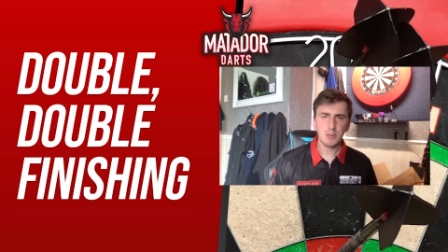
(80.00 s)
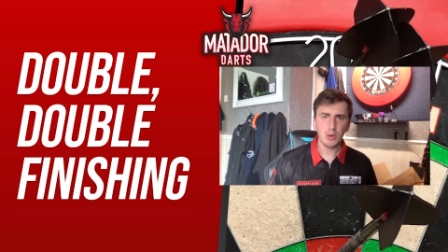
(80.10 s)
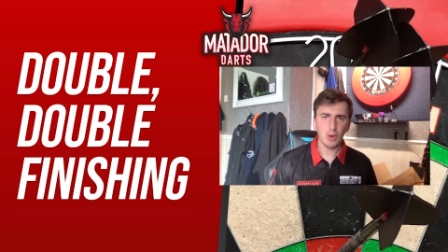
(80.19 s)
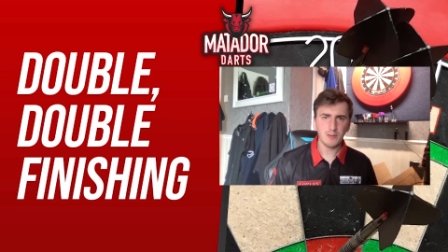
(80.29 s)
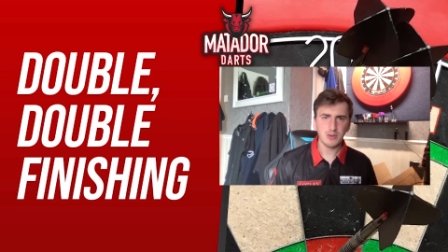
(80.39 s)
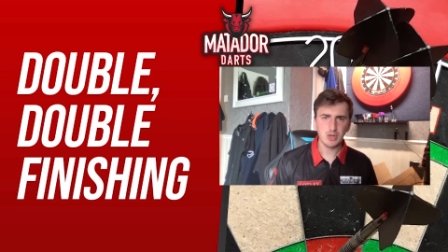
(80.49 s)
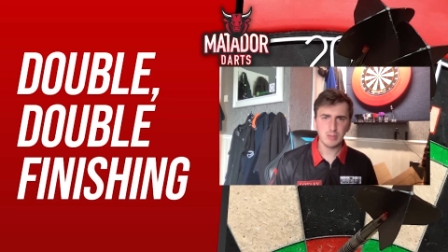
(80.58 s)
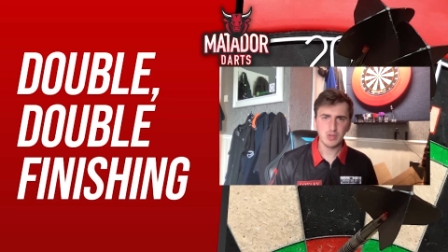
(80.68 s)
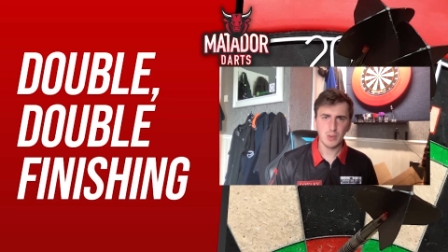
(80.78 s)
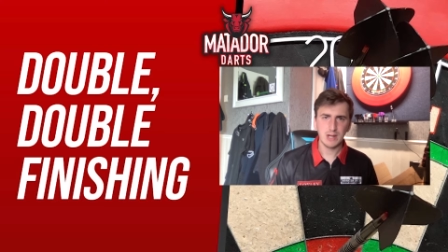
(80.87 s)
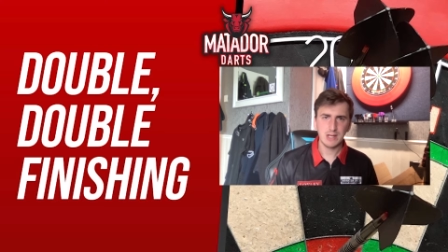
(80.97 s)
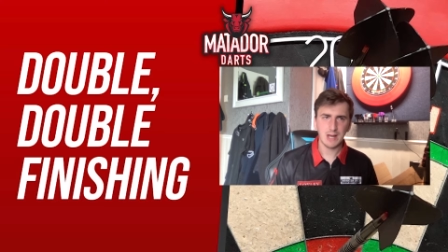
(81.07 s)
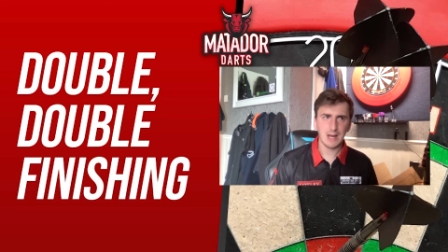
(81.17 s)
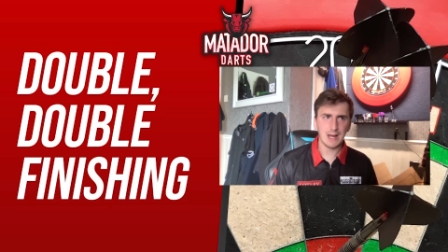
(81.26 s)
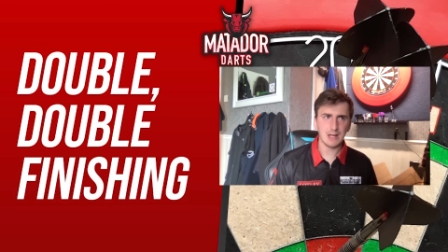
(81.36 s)
block off the treble 20
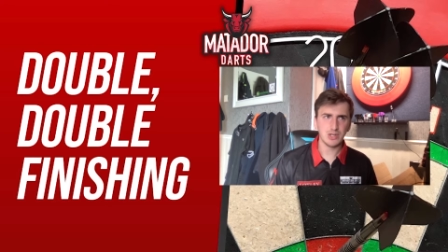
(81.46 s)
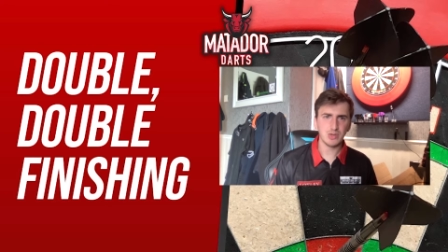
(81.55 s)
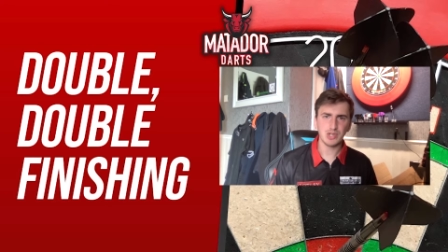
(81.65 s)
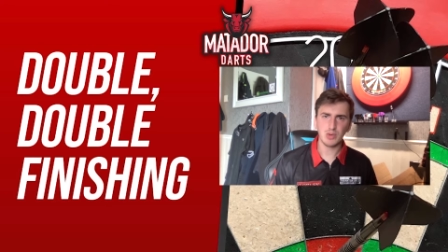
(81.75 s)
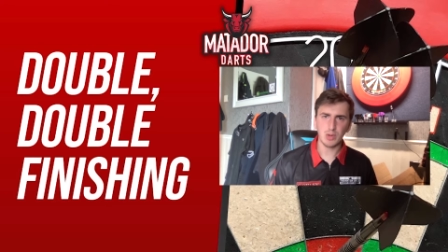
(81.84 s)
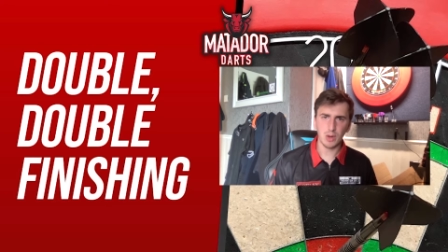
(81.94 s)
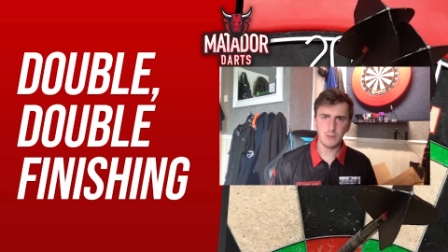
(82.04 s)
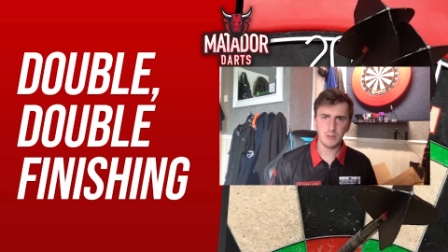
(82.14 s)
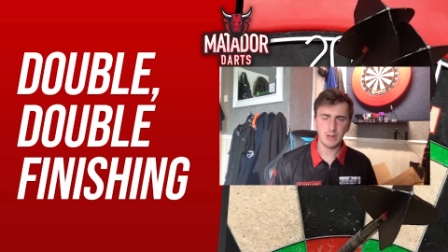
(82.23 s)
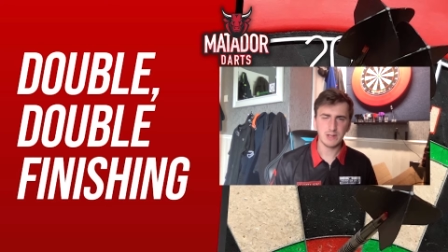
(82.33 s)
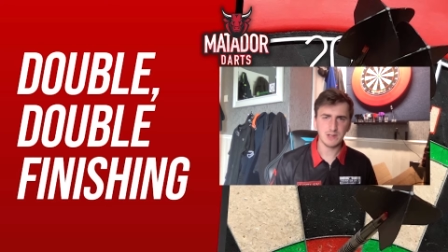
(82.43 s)
and you still go for it,